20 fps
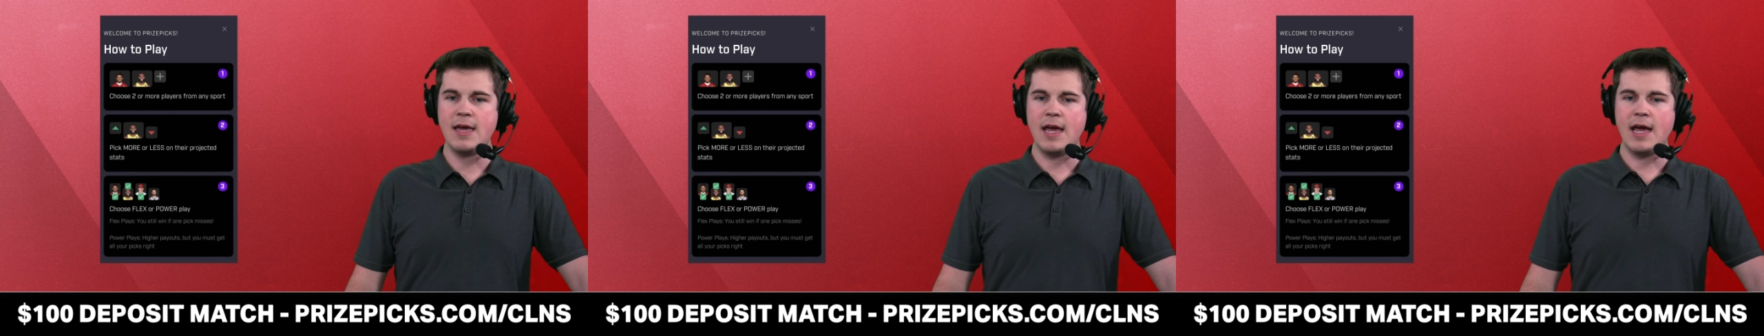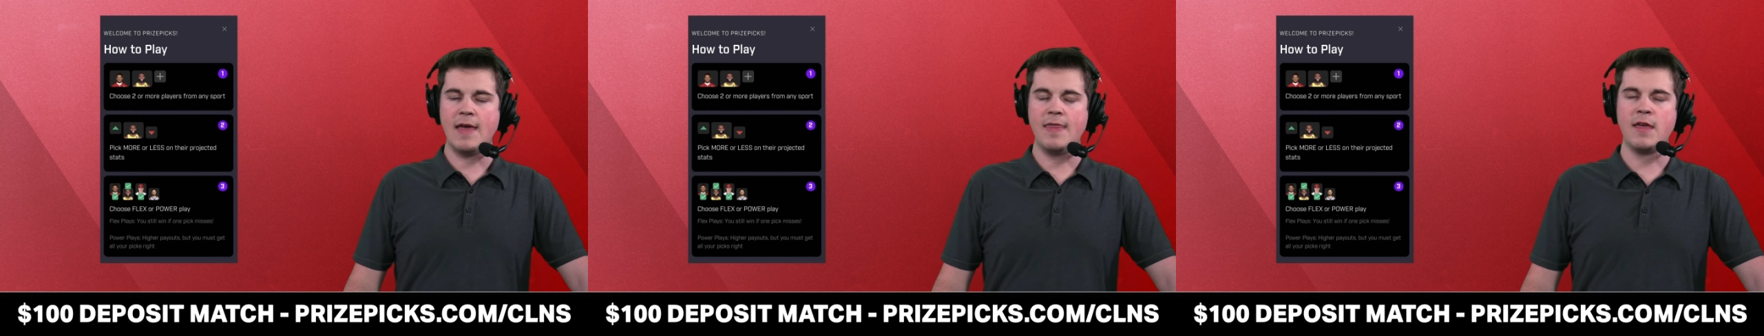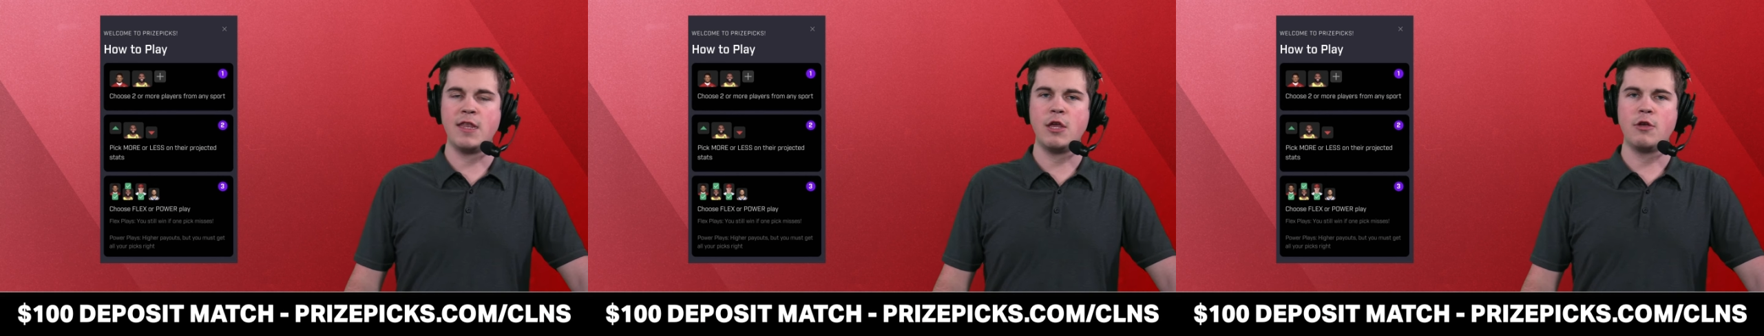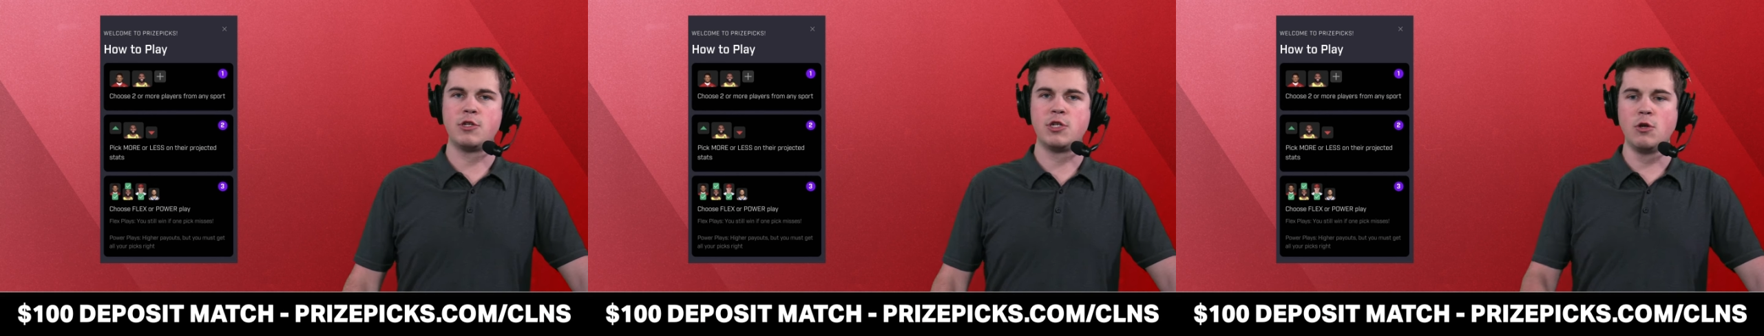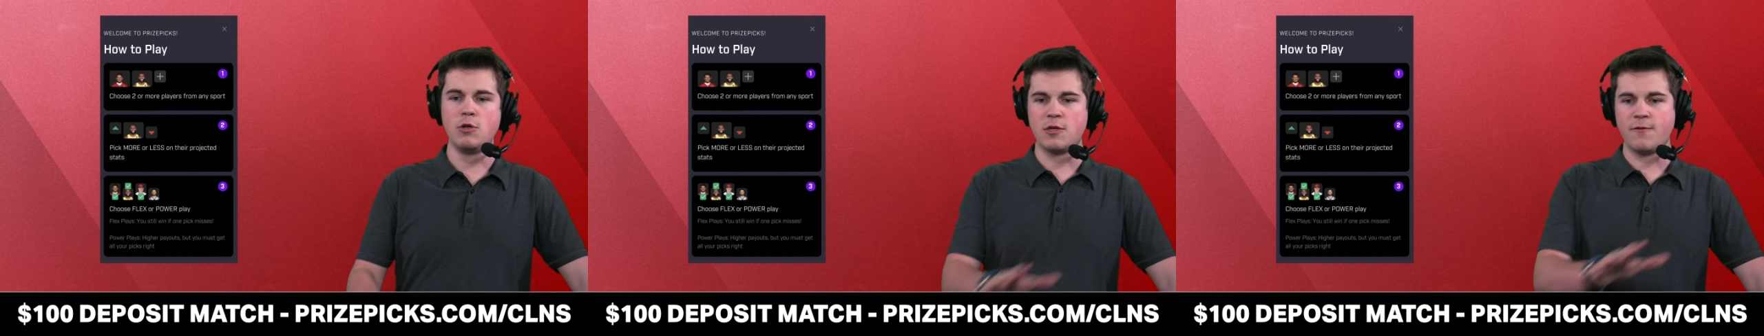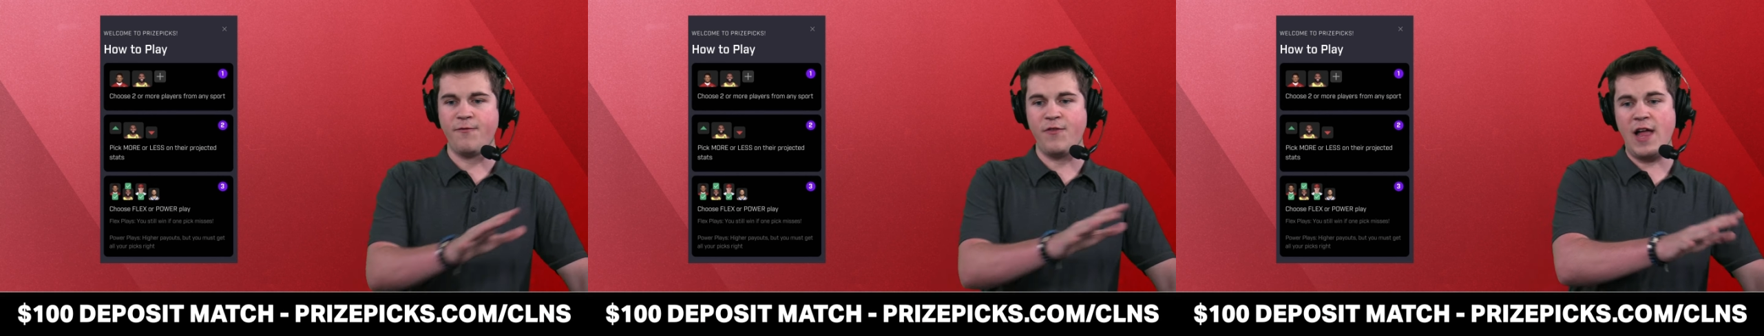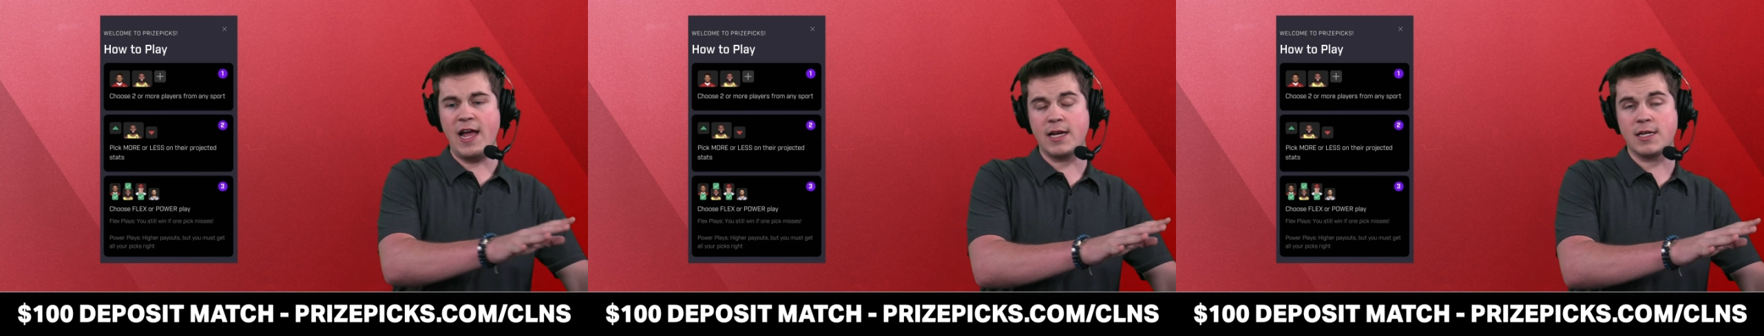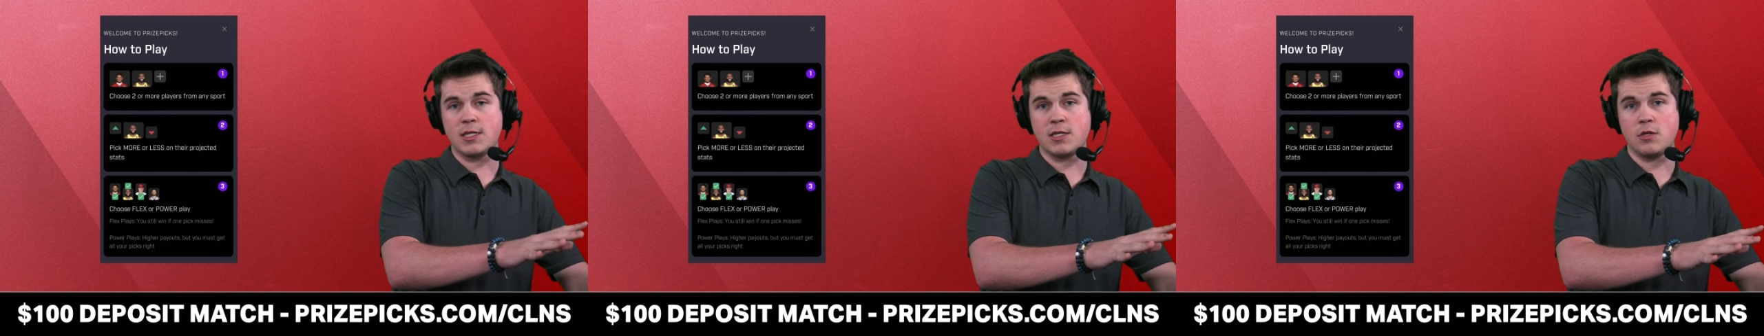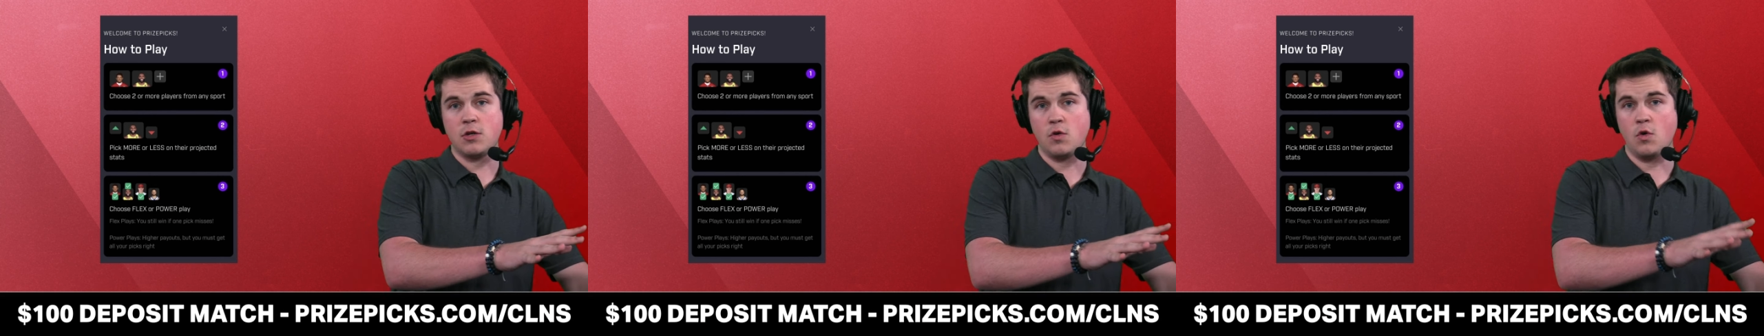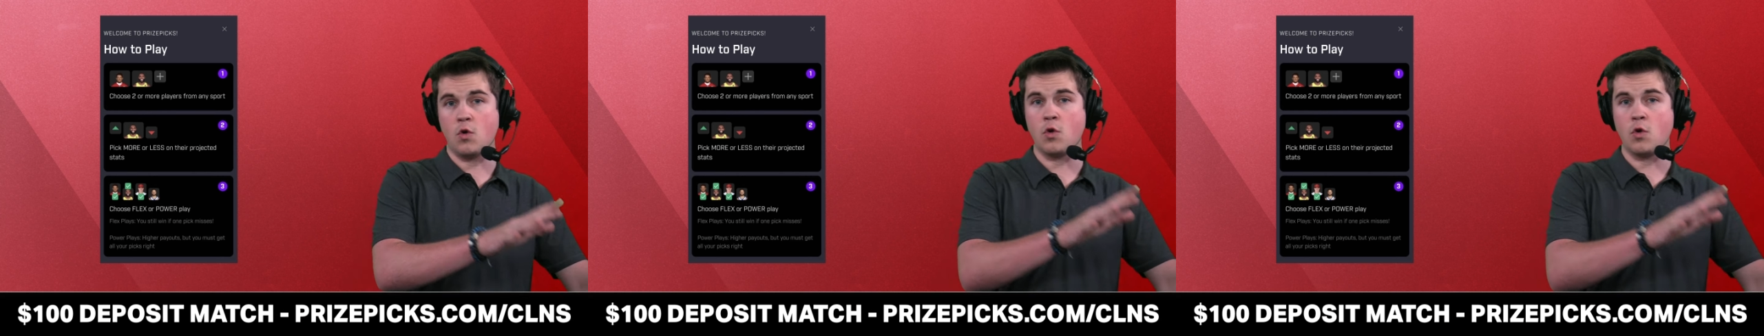and then you choose flex